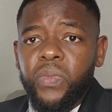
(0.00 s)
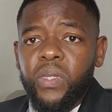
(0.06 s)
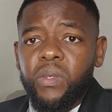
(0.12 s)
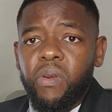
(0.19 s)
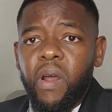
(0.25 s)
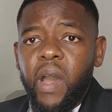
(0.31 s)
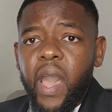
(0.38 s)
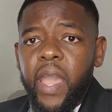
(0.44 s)

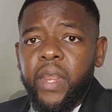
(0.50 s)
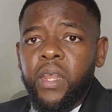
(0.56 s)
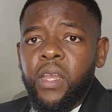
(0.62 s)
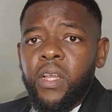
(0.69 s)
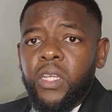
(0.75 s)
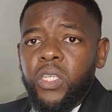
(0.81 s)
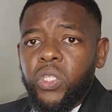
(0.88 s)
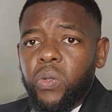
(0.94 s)
right?
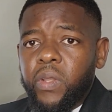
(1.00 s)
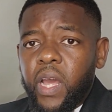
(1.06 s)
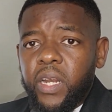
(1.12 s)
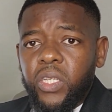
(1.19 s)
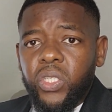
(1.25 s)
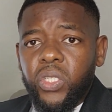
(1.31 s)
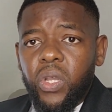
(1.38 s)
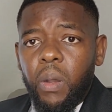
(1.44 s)
So that
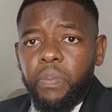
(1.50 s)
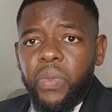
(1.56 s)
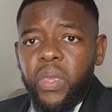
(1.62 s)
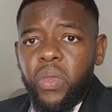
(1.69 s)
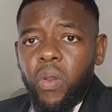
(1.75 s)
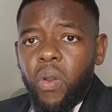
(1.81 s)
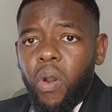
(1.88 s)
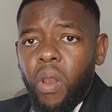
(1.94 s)
is something
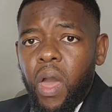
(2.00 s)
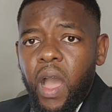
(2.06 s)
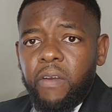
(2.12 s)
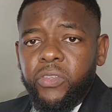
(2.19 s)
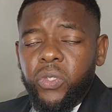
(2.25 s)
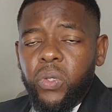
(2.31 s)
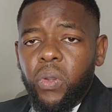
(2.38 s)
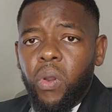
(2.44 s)
you all have
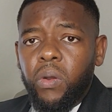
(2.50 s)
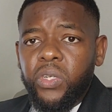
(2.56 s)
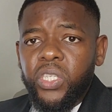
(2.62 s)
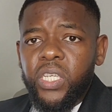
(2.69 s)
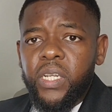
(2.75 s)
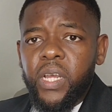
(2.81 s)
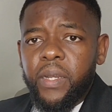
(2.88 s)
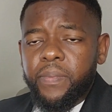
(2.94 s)
to
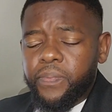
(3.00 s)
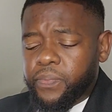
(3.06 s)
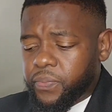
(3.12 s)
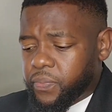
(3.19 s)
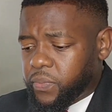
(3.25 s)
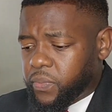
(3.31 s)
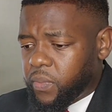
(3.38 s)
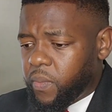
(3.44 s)
consider.
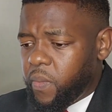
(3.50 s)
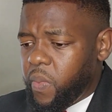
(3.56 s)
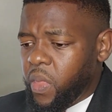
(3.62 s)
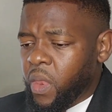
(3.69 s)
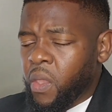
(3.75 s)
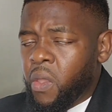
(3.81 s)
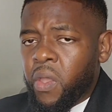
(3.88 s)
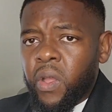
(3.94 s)

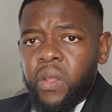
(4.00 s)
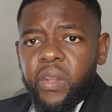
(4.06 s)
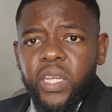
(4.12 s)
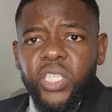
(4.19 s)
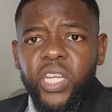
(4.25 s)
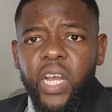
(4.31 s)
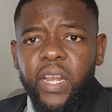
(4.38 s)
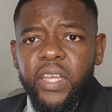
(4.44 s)
The
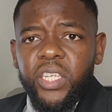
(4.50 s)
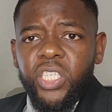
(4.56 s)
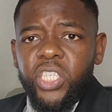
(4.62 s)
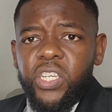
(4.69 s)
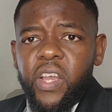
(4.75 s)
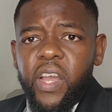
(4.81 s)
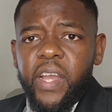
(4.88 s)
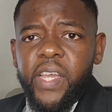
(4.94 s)
challenge
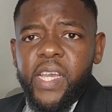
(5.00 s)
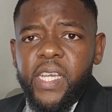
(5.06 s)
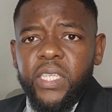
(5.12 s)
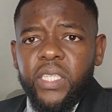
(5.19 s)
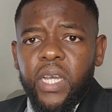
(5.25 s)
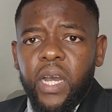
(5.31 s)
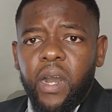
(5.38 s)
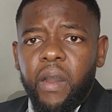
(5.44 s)
here
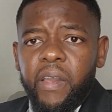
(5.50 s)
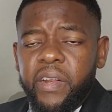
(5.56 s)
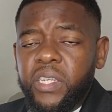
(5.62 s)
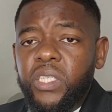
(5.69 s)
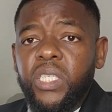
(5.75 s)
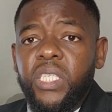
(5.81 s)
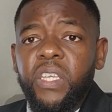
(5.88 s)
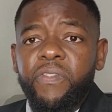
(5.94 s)
is it
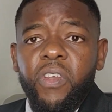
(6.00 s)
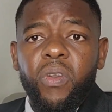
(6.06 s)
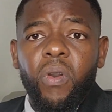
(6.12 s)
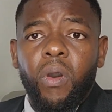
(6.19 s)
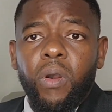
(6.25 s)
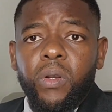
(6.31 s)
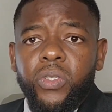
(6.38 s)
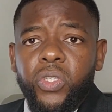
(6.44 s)
is
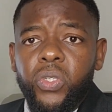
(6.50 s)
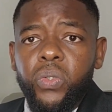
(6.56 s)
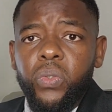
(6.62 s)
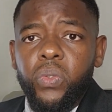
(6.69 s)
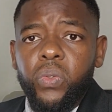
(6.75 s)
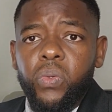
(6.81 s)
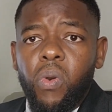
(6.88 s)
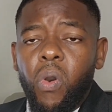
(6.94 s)
difficult
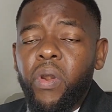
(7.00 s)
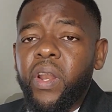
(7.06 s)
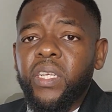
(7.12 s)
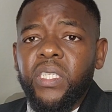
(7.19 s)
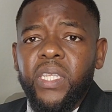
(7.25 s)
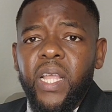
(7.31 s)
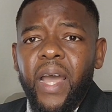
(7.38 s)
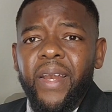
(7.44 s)
to
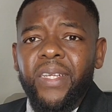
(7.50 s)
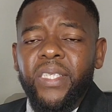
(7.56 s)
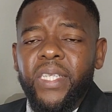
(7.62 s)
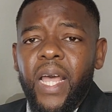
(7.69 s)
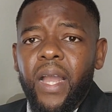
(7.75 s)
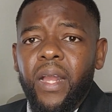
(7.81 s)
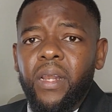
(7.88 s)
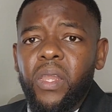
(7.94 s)
understand
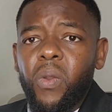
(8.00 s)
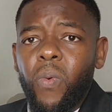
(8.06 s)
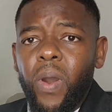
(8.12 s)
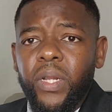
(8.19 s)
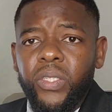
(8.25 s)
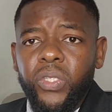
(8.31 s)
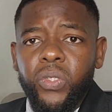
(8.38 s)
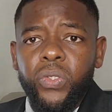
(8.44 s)
exactly
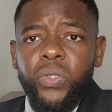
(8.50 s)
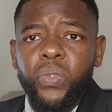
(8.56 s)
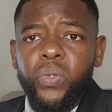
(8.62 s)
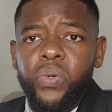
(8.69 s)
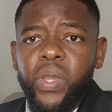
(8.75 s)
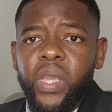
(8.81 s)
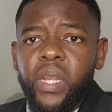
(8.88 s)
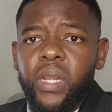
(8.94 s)
what to
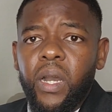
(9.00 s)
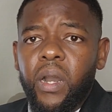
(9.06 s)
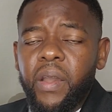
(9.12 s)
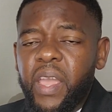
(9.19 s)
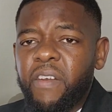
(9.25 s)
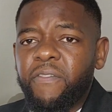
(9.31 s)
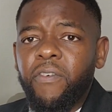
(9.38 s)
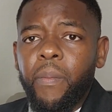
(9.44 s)
do in
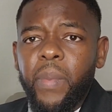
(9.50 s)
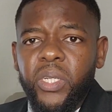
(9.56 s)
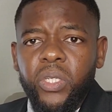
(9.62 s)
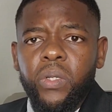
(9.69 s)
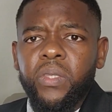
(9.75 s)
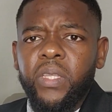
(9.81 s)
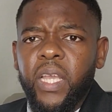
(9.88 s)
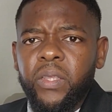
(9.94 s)

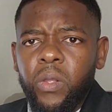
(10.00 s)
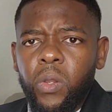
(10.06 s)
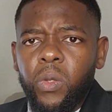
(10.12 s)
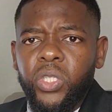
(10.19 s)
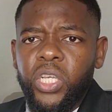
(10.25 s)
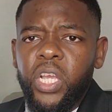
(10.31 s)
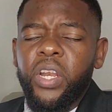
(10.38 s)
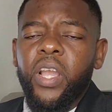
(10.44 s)
information
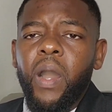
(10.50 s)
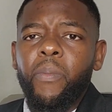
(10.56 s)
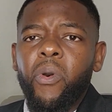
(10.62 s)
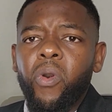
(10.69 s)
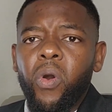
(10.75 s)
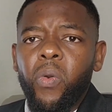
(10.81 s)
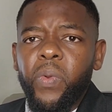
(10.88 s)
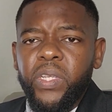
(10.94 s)
technology. In
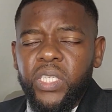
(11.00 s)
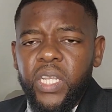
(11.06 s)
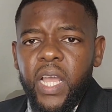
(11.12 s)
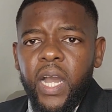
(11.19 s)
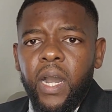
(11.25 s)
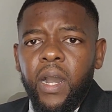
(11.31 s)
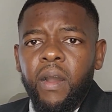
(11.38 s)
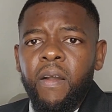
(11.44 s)
Cameroon, we say
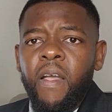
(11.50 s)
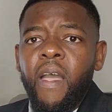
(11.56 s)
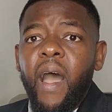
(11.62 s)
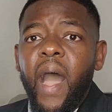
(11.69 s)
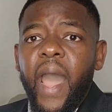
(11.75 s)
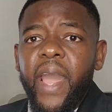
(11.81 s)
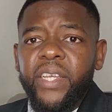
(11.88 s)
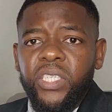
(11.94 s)

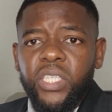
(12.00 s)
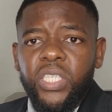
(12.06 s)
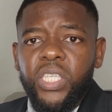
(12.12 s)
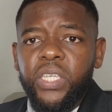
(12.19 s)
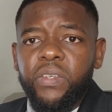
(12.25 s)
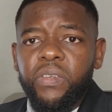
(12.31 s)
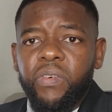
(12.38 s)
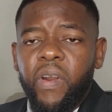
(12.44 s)

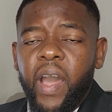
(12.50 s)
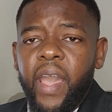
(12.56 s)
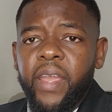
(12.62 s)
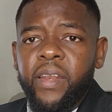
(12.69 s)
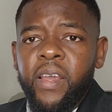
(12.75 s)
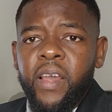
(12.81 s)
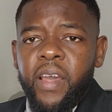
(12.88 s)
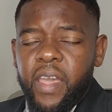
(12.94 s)
ICT,
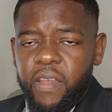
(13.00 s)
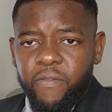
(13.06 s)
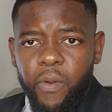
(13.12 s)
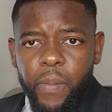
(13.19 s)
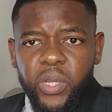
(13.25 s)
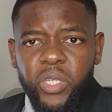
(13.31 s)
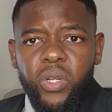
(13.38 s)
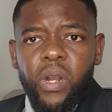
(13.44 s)
right?
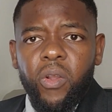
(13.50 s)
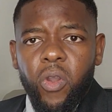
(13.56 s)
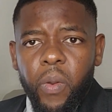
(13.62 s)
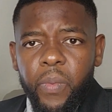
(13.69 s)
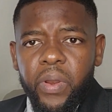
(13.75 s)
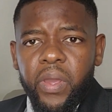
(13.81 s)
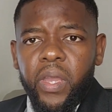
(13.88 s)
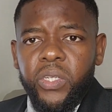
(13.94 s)
Information and
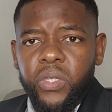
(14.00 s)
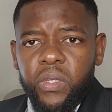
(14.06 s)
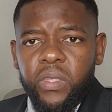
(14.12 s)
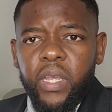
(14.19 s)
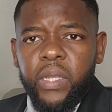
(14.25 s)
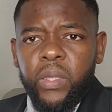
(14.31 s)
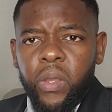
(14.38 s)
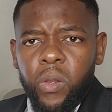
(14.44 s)
communication
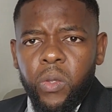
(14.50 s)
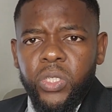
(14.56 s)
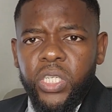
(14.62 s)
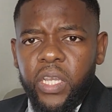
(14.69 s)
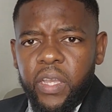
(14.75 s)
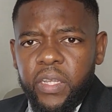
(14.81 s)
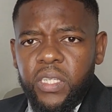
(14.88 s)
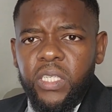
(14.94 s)

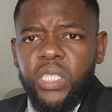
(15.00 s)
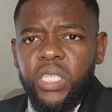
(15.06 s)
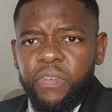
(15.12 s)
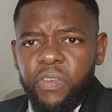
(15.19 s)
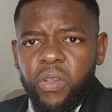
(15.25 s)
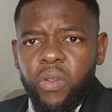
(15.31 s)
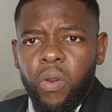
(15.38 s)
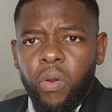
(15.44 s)
technology. It is
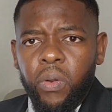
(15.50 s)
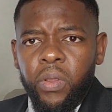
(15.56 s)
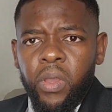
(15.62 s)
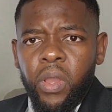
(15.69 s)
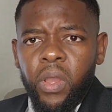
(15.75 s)
difficult